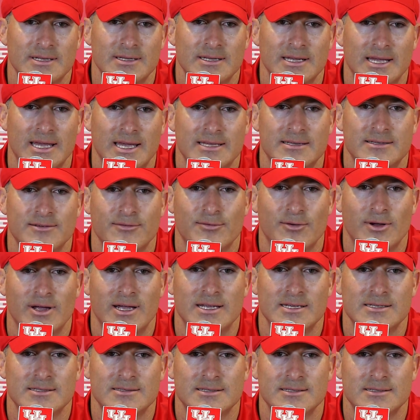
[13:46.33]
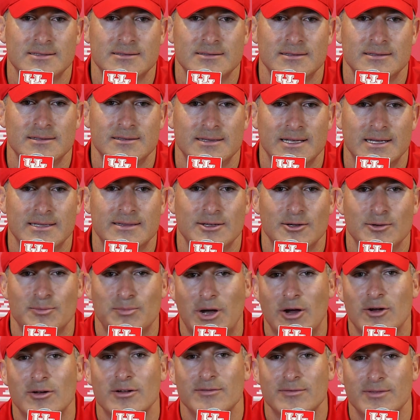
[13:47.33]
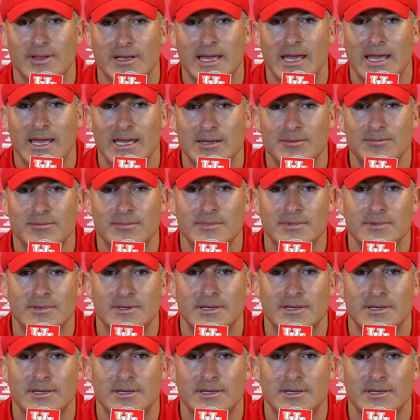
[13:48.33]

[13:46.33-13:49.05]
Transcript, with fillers: You hate the phrase that they're part of the game.